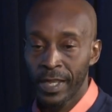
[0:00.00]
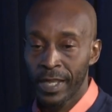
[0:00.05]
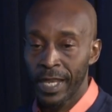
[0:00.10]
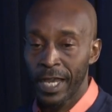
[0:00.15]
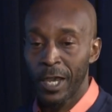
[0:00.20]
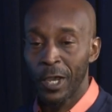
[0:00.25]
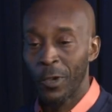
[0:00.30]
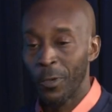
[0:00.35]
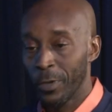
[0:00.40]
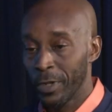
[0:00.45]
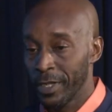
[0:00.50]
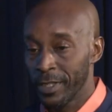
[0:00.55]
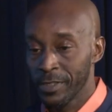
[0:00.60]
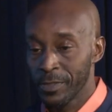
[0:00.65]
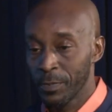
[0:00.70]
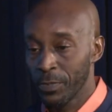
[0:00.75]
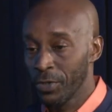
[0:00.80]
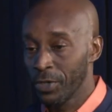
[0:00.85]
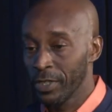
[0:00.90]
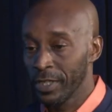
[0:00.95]
I don't want to
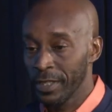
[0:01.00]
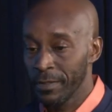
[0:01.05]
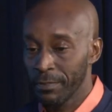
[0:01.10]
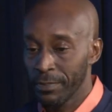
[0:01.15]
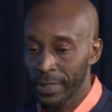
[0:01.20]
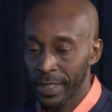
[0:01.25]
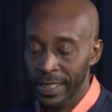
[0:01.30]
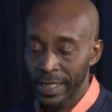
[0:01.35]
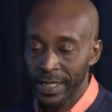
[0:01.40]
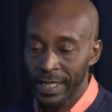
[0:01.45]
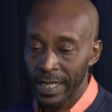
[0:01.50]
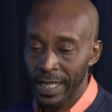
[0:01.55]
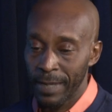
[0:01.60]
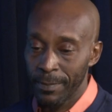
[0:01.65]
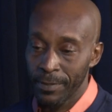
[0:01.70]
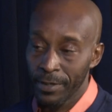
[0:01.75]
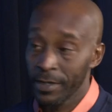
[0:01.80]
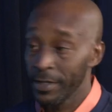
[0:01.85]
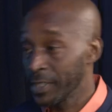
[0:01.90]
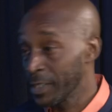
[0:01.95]
spoil it, but I'm
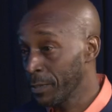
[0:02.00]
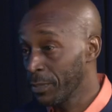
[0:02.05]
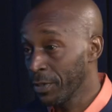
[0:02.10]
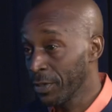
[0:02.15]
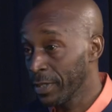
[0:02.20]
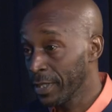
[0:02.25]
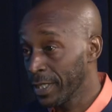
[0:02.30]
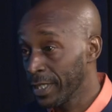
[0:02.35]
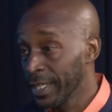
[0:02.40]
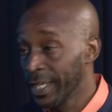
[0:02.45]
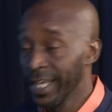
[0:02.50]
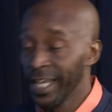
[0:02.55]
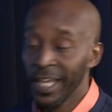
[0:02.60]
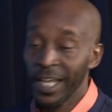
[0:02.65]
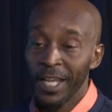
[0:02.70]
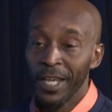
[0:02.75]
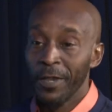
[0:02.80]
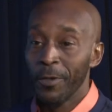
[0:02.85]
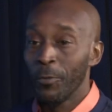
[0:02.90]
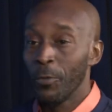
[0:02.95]
going to spoil it,
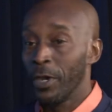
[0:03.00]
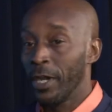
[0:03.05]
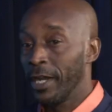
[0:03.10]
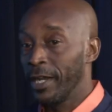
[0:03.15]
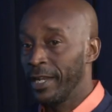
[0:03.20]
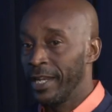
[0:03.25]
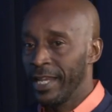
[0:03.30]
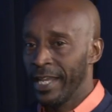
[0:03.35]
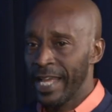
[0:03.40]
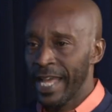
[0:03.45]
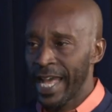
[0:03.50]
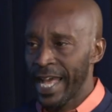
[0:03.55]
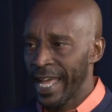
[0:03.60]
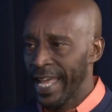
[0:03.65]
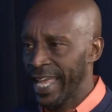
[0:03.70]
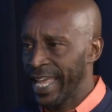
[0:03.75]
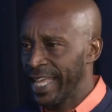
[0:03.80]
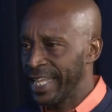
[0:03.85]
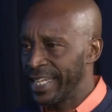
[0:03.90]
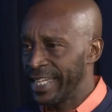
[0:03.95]
where the guy
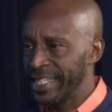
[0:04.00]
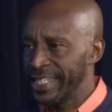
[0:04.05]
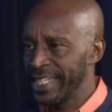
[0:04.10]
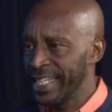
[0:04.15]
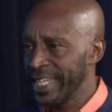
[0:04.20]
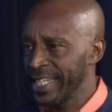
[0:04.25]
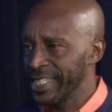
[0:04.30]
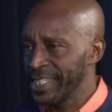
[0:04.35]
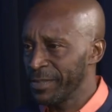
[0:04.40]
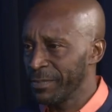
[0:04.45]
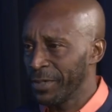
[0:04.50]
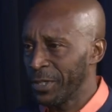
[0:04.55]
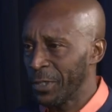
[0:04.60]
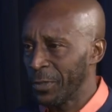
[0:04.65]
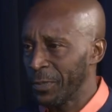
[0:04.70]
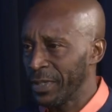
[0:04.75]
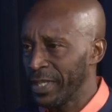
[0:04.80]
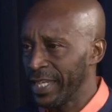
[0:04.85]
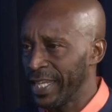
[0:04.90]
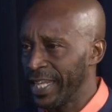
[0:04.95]
had the tense
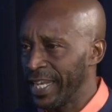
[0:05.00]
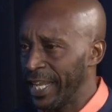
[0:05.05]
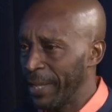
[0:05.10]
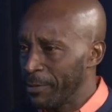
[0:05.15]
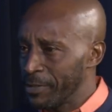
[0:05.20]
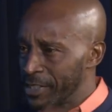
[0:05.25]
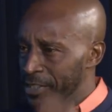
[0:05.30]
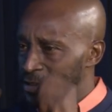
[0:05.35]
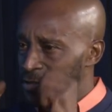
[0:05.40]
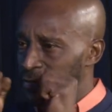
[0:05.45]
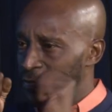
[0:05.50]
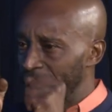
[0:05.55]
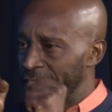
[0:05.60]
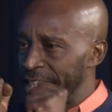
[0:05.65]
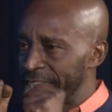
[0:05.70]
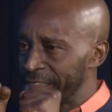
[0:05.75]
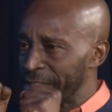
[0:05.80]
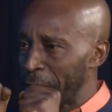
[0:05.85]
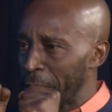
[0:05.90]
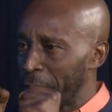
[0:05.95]
moment and there was his
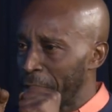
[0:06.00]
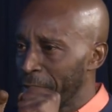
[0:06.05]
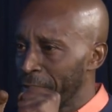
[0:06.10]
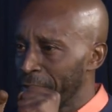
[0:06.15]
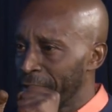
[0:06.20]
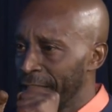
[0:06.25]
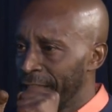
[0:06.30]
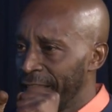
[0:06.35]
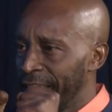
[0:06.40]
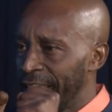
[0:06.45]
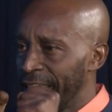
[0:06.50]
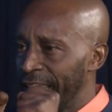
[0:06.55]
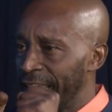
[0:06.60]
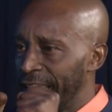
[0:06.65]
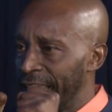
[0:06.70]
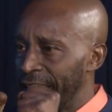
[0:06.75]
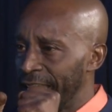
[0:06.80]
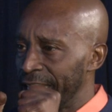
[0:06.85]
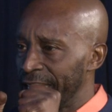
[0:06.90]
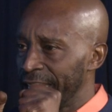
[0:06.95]
face off,
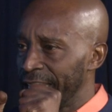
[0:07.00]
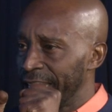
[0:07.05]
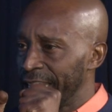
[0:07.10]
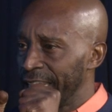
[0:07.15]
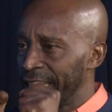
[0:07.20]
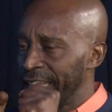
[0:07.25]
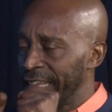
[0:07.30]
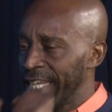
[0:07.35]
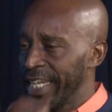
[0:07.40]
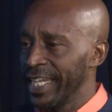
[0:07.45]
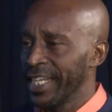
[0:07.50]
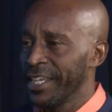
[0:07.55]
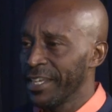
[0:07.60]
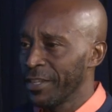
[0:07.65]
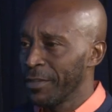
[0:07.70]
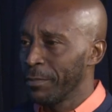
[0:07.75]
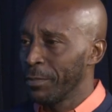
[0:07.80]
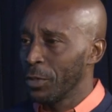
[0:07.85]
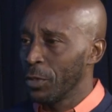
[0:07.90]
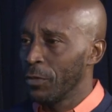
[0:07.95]
and any
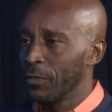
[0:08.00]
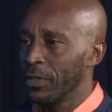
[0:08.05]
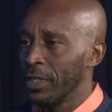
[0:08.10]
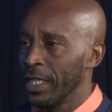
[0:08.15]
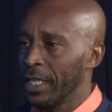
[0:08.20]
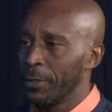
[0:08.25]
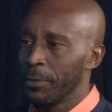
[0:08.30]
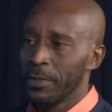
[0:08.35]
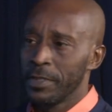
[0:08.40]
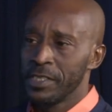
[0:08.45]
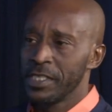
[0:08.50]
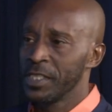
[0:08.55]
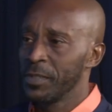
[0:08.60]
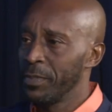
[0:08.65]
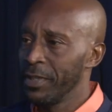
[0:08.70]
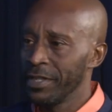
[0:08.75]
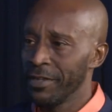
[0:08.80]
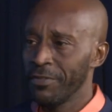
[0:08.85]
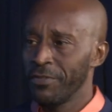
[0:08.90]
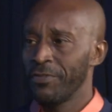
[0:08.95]
other movie, it would have just
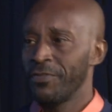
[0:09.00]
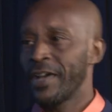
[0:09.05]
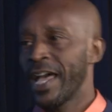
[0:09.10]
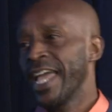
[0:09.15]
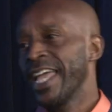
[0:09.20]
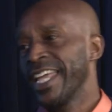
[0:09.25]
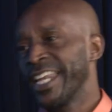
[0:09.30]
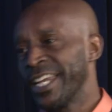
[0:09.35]
been a fight,